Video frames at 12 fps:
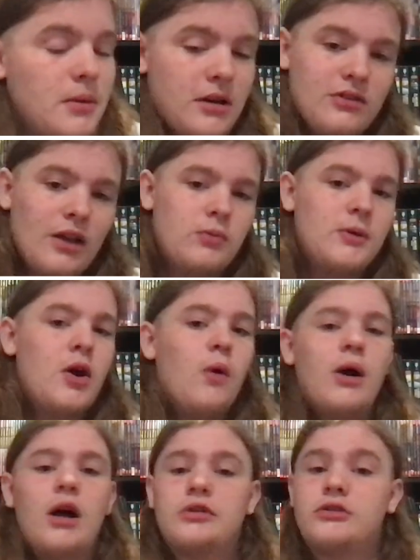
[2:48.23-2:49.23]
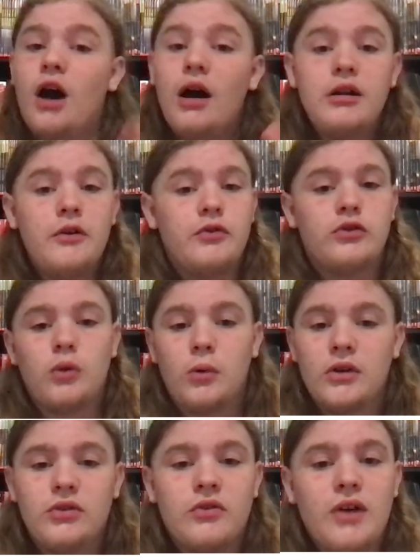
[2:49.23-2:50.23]
because as we know, a ton of
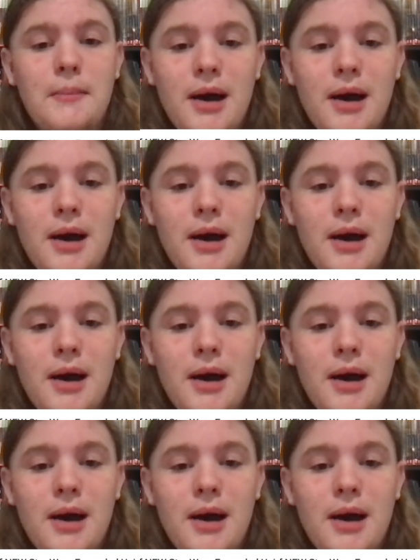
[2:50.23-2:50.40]
stories have come